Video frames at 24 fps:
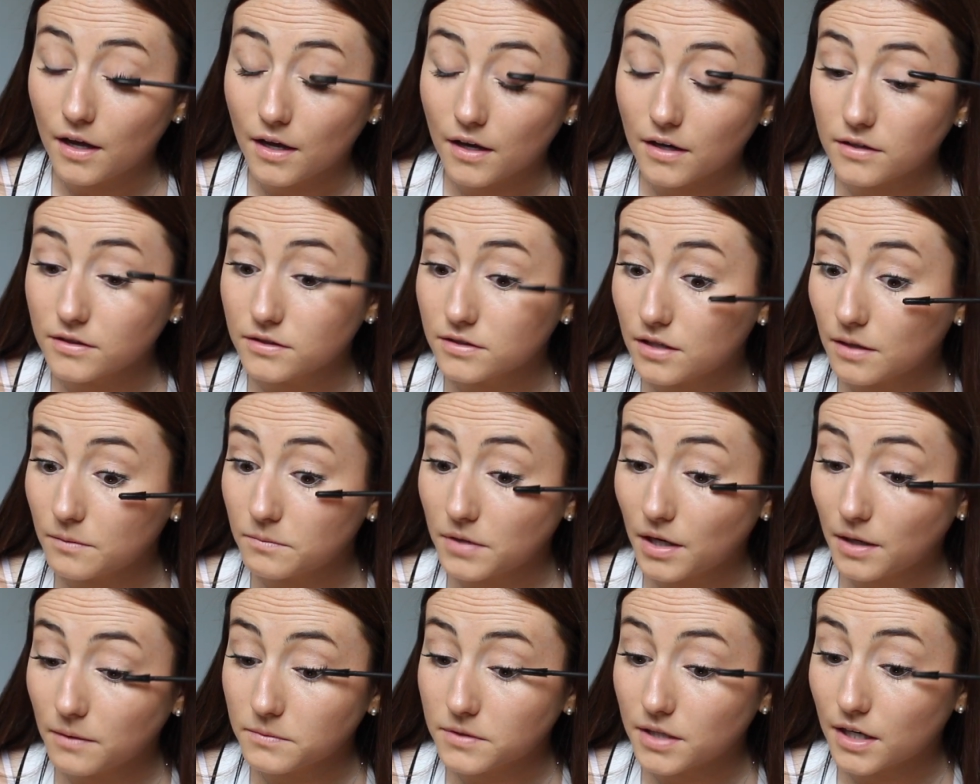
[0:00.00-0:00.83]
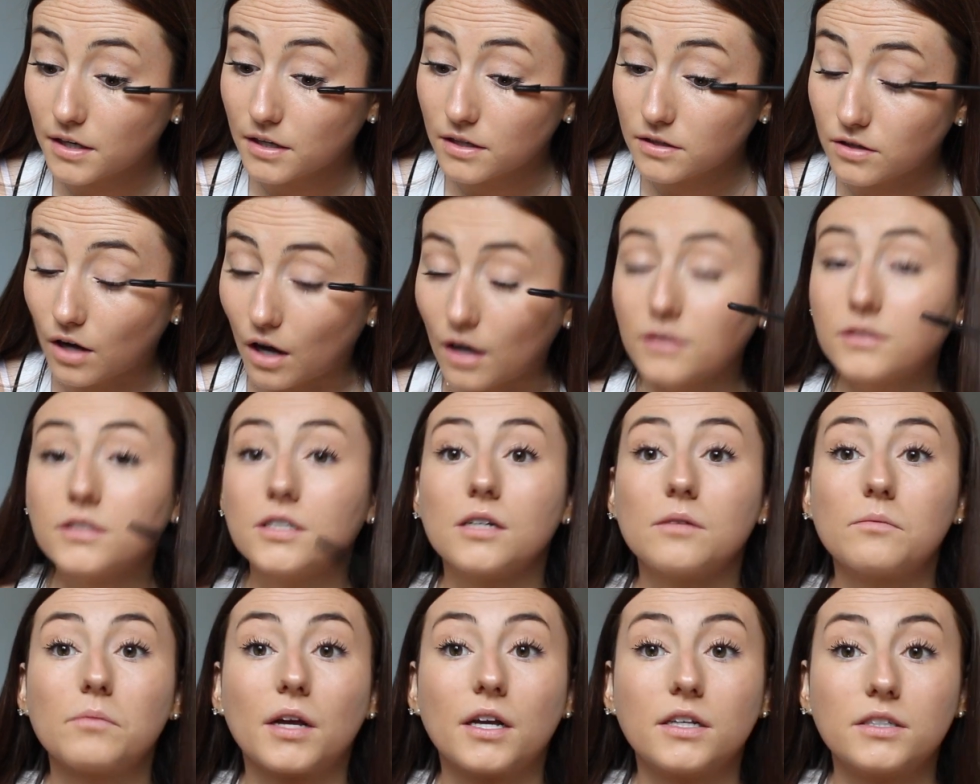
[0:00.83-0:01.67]
can sometimes get
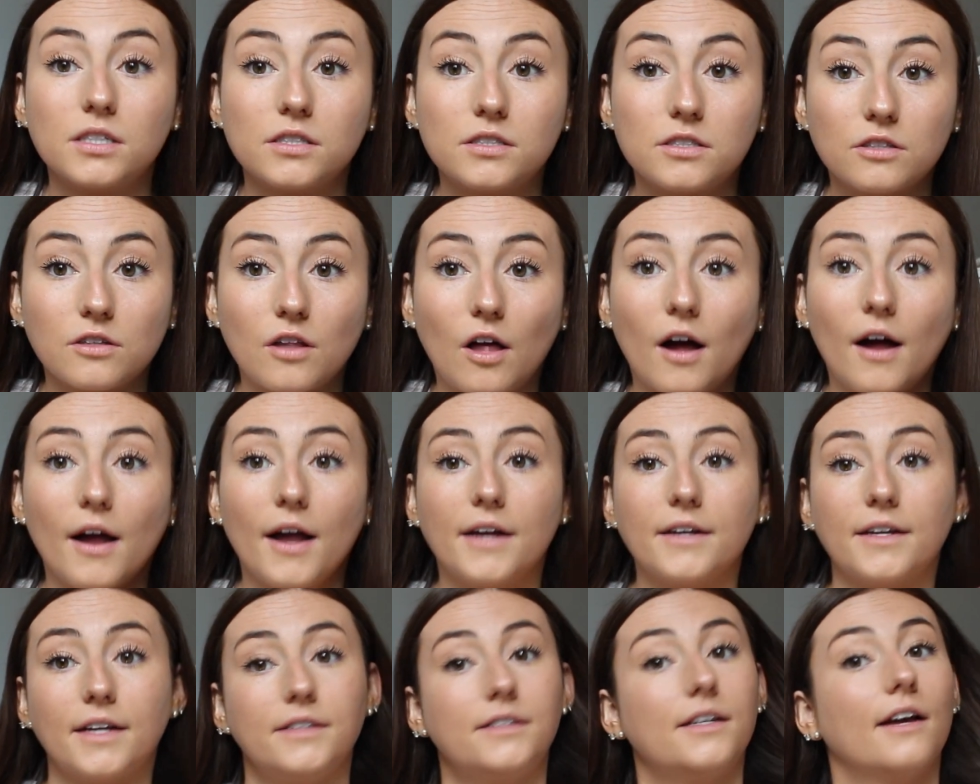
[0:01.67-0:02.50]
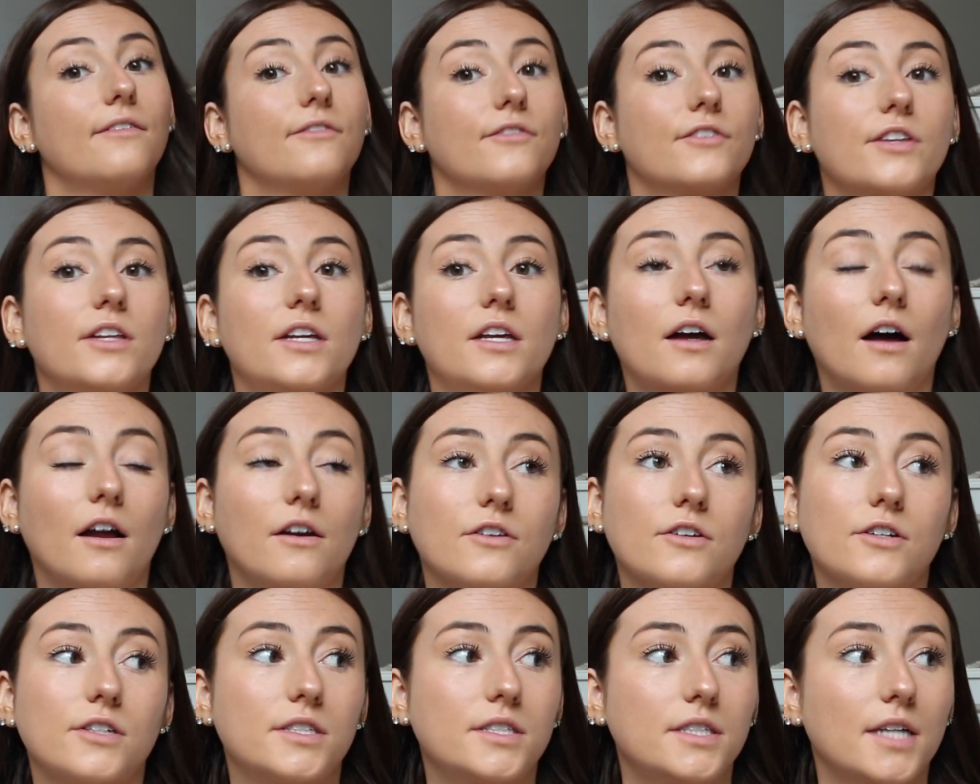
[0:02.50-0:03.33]
exhausting because it's a lot, and I definitely
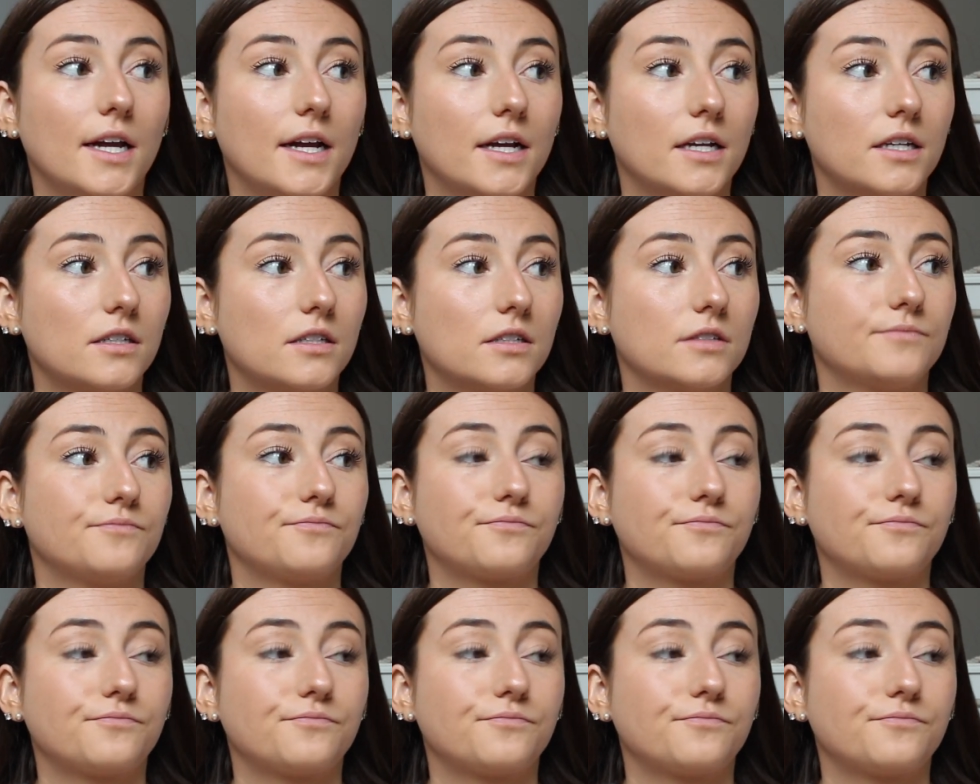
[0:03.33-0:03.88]
understand